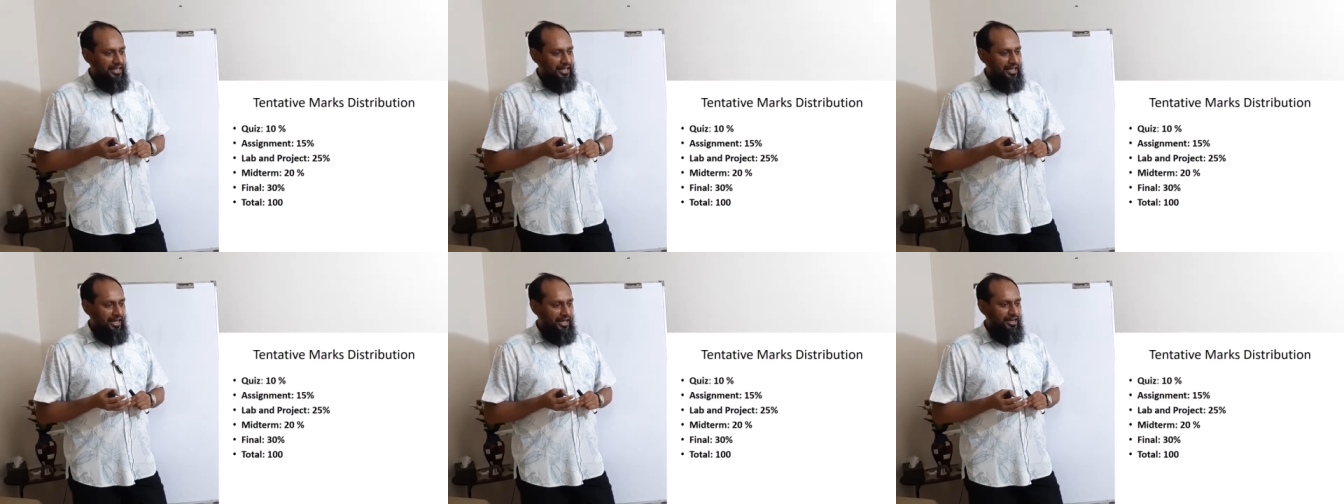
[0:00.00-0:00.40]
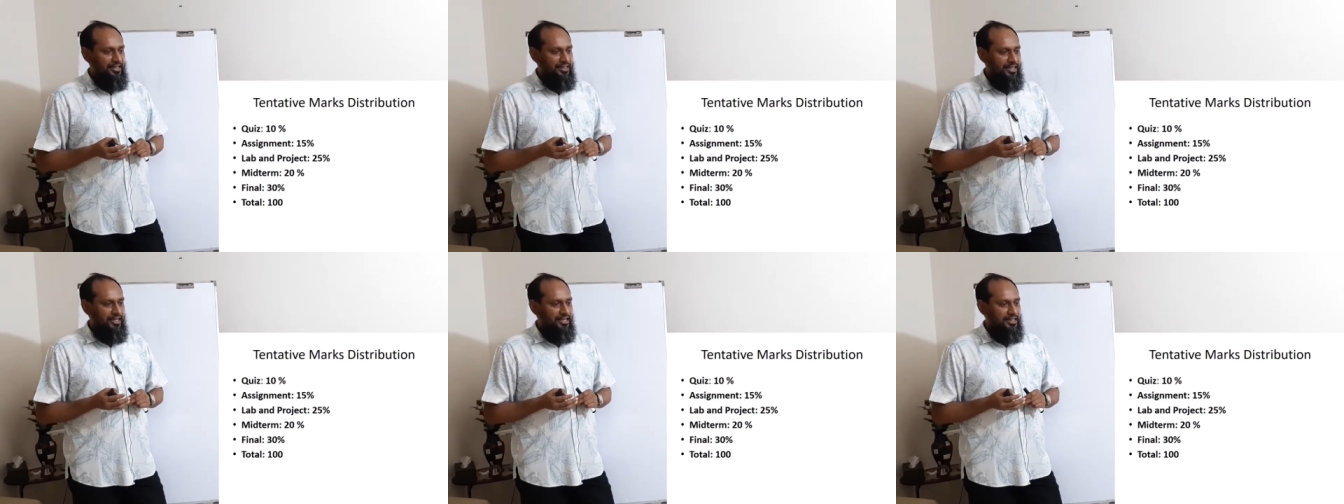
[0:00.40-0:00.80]

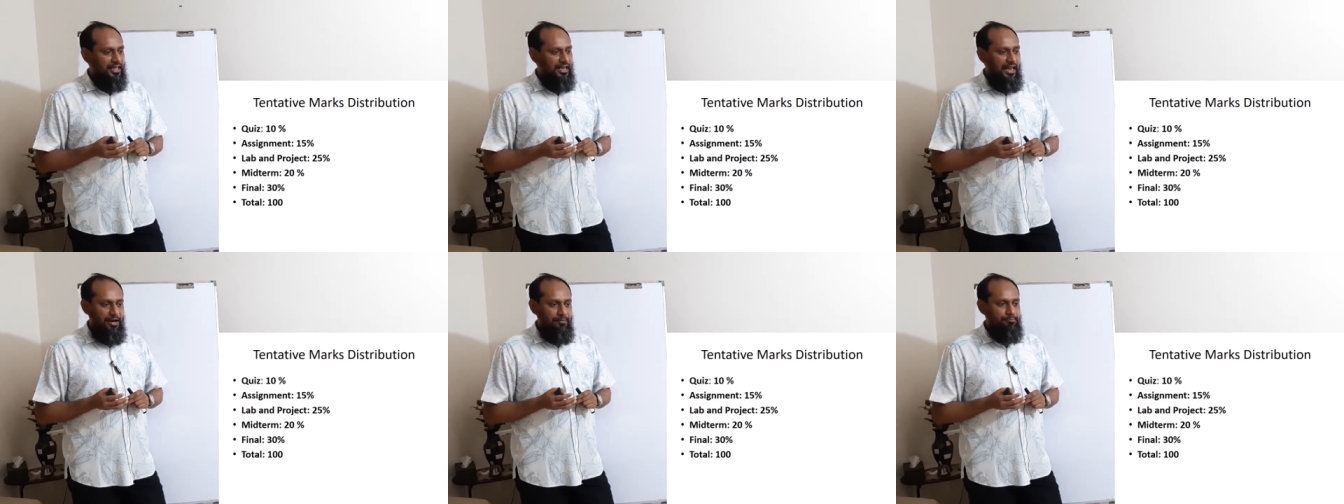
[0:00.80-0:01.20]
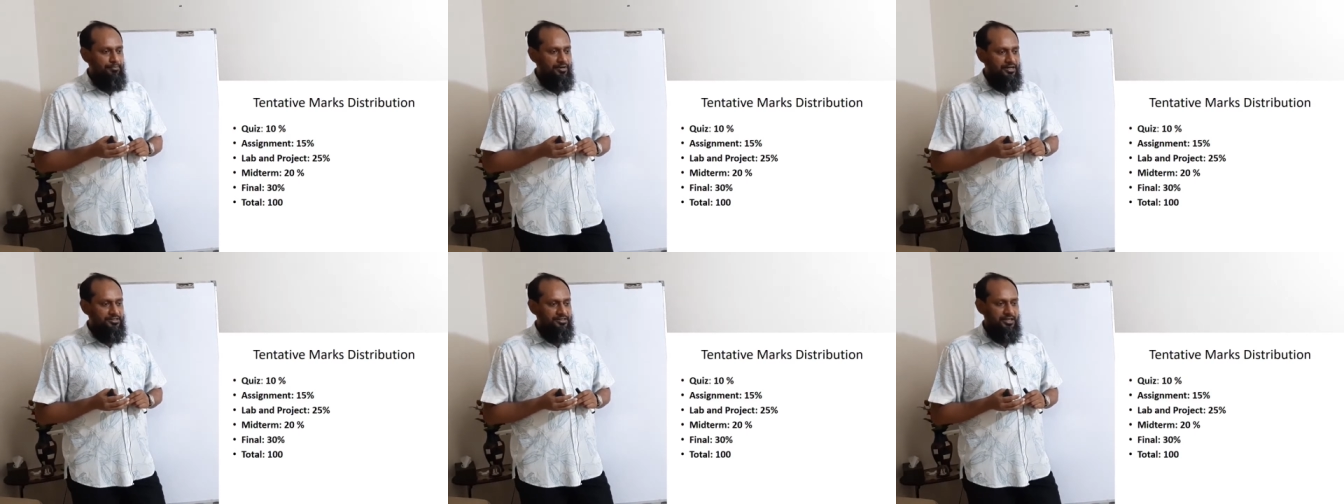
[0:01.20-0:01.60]
and then the lab
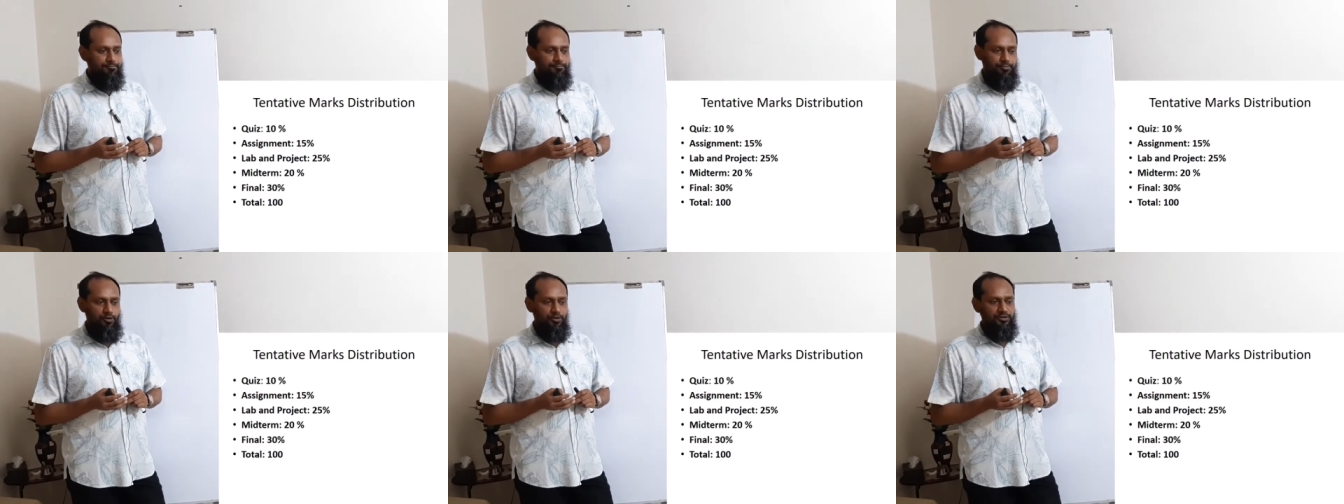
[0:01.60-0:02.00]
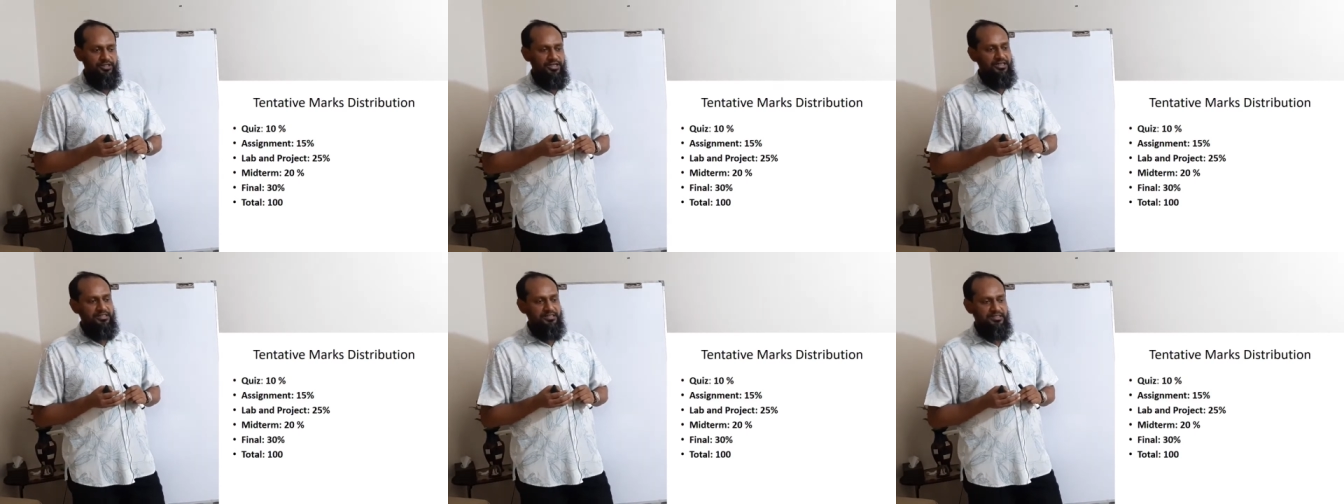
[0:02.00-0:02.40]
marks and
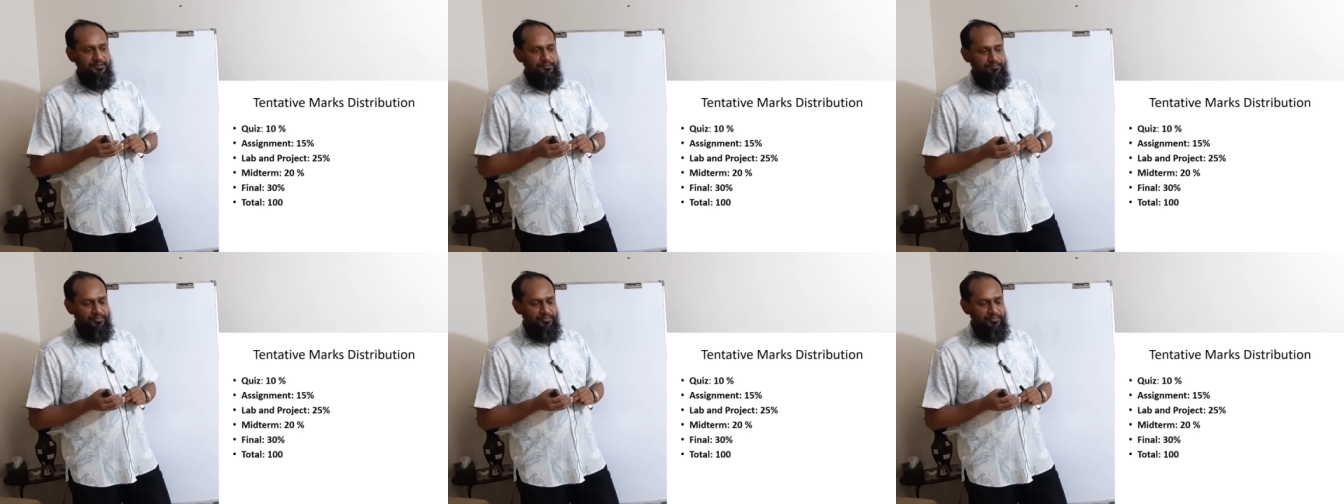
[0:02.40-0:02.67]
projects.